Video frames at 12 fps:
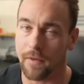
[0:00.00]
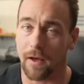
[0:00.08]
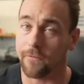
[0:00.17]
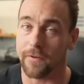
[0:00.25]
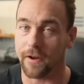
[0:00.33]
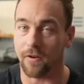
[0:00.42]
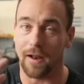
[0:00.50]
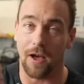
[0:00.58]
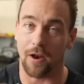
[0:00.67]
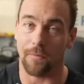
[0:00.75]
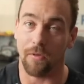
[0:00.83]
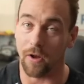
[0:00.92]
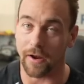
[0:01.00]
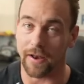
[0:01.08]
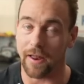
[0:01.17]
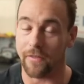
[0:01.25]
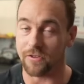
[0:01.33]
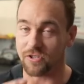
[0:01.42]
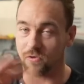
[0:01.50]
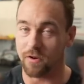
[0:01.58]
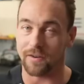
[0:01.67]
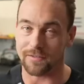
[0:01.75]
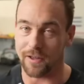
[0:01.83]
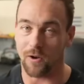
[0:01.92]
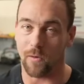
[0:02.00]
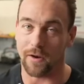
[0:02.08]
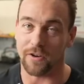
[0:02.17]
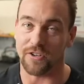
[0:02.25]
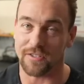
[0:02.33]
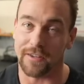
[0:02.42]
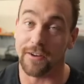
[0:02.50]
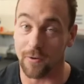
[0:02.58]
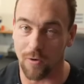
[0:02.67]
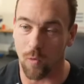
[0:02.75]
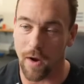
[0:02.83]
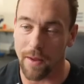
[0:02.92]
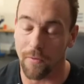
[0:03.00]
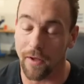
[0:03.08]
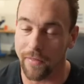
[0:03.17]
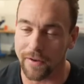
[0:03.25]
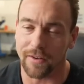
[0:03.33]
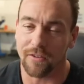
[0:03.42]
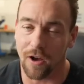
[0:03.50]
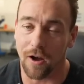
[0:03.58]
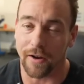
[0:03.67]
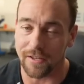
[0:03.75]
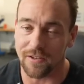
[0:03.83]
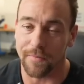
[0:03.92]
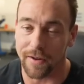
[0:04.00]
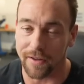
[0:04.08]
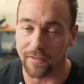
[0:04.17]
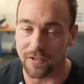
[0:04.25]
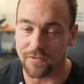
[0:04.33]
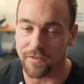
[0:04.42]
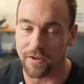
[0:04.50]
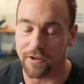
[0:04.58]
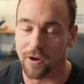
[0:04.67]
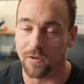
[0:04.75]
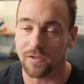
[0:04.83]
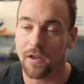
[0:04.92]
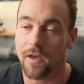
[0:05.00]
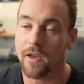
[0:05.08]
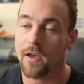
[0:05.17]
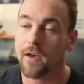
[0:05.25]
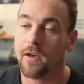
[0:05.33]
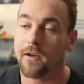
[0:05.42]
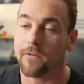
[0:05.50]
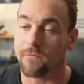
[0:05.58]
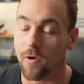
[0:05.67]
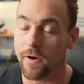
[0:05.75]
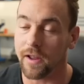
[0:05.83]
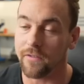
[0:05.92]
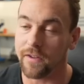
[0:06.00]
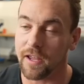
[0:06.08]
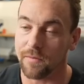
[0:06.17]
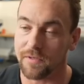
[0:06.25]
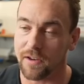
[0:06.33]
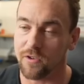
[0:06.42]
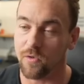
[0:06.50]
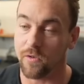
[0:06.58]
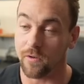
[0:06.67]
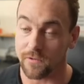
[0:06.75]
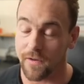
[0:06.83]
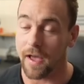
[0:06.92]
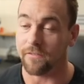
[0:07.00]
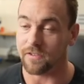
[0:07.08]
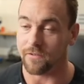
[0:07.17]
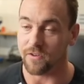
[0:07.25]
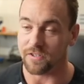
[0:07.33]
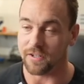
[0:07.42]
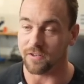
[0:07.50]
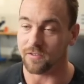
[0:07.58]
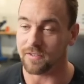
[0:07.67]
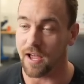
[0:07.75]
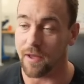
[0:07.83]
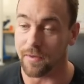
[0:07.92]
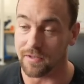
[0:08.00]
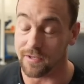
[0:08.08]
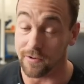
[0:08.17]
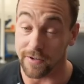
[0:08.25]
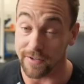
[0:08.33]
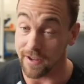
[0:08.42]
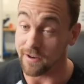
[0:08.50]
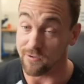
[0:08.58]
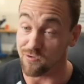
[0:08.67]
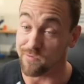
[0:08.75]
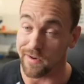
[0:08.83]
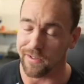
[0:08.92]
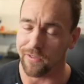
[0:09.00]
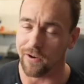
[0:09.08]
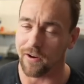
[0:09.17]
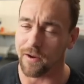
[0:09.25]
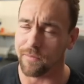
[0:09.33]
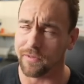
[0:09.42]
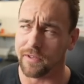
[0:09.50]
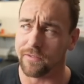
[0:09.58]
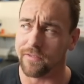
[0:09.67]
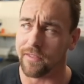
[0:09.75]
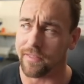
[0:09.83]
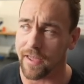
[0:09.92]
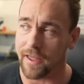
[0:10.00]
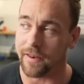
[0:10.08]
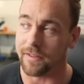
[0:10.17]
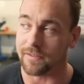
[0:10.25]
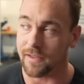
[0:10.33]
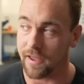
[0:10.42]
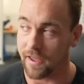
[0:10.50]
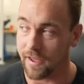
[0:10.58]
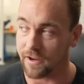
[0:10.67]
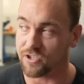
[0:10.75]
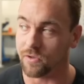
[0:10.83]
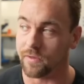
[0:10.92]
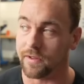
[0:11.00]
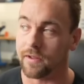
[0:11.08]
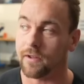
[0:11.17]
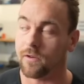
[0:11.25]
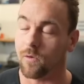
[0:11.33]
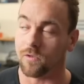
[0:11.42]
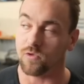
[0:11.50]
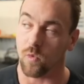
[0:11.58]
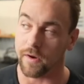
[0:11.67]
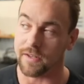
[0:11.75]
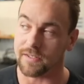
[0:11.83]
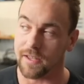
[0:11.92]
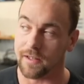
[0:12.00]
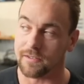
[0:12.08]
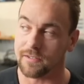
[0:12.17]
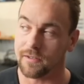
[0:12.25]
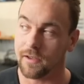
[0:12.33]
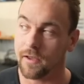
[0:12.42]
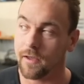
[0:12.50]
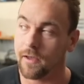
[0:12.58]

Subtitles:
I'll figure it out. I'll plug it in on the screen because I don't want to just sit here and ramble. I like to talk as I'm making these videos. Froning, if he keeps on doing those fives every single time until he can't do them any longer, I believe that that is actually, well, 20 sets.